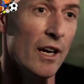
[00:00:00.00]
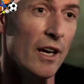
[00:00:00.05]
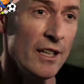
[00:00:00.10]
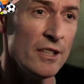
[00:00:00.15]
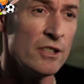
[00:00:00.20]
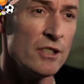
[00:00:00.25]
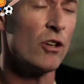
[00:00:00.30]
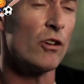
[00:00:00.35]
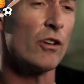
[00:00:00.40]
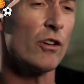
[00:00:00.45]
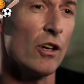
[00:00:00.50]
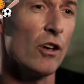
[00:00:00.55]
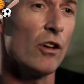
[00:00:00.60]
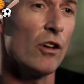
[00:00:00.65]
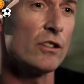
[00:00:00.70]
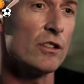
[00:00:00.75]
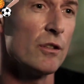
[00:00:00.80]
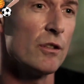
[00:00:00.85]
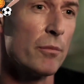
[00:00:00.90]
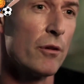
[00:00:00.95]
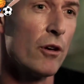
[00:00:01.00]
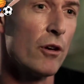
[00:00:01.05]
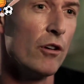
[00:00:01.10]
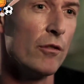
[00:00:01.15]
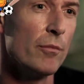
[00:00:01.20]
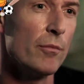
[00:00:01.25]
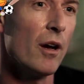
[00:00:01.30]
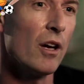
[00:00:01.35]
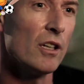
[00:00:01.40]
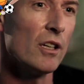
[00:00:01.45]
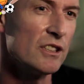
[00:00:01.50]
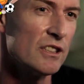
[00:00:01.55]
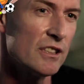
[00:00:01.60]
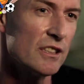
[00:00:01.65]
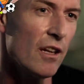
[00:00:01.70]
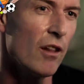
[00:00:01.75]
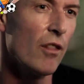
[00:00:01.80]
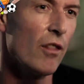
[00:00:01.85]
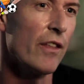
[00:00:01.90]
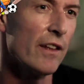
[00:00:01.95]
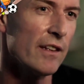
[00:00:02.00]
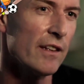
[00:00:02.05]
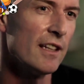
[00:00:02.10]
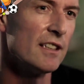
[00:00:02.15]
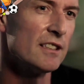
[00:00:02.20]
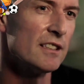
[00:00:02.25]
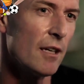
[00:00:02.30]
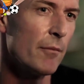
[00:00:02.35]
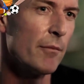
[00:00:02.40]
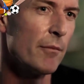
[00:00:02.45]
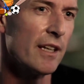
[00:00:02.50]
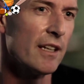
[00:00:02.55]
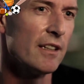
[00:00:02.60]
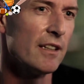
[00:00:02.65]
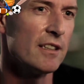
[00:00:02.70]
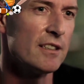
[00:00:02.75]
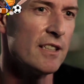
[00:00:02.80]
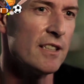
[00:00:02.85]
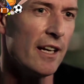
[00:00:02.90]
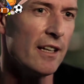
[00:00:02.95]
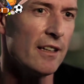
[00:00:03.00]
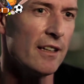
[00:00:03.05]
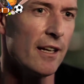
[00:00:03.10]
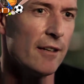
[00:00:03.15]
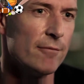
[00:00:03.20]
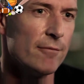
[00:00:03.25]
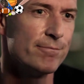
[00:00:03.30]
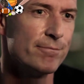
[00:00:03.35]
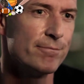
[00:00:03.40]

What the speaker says: he's got a lot to prove, but I still think there's something in the tank there.